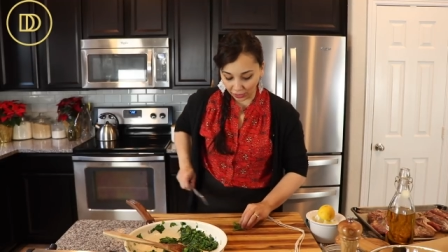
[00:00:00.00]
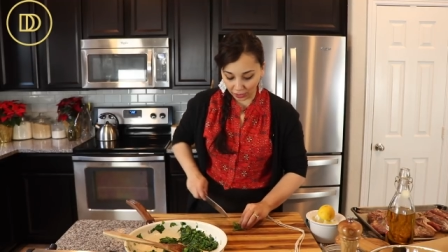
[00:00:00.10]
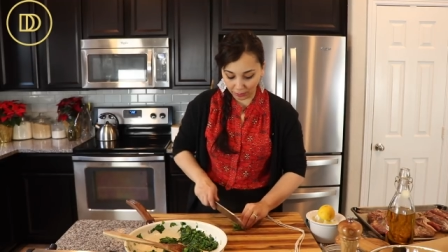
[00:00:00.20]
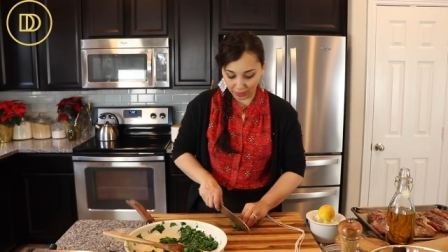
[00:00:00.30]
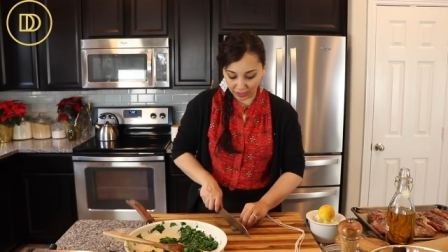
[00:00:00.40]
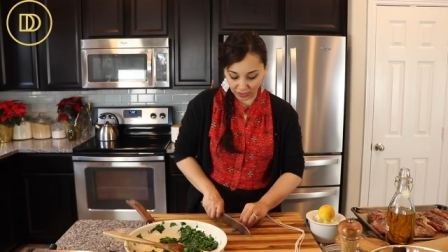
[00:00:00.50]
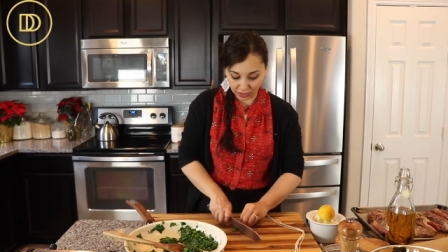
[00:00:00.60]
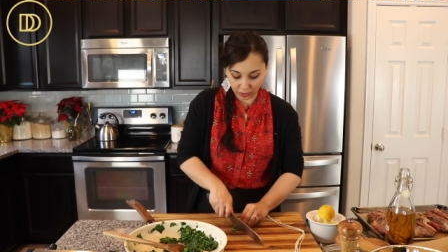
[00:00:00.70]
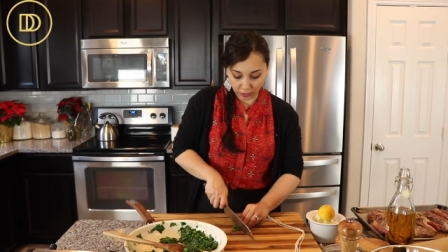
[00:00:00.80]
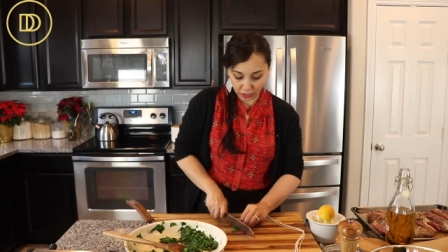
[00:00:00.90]
herb that
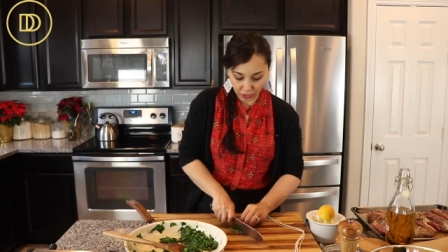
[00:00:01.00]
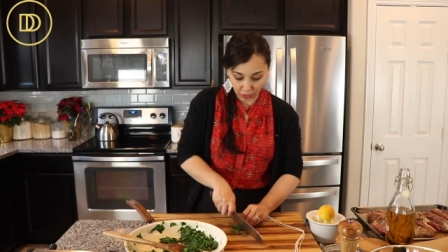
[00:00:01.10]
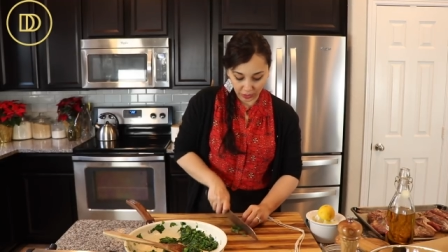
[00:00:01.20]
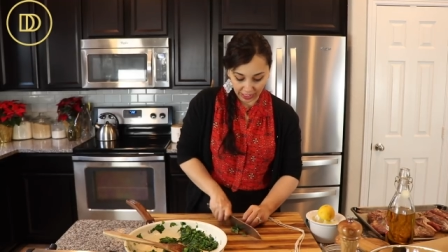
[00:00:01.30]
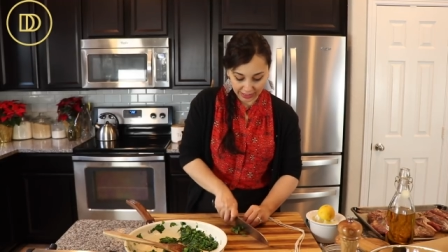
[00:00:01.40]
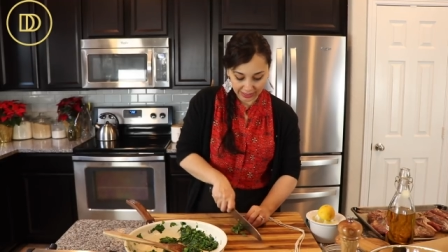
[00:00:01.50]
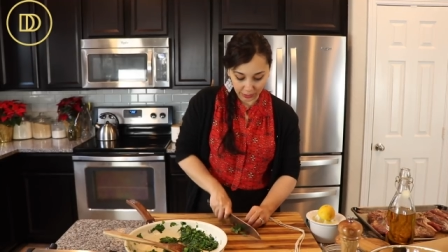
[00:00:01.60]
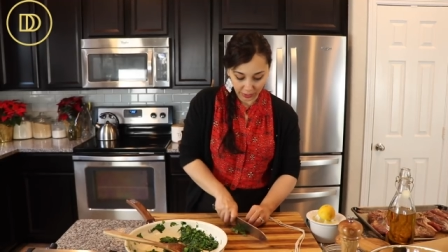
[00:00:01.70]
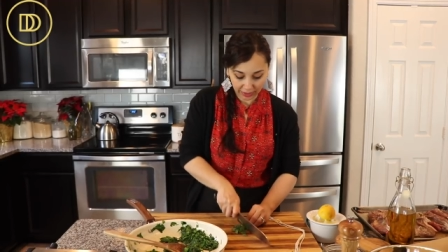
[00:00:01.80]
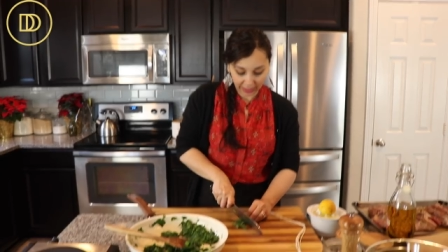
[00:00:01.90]
just goes so nicely with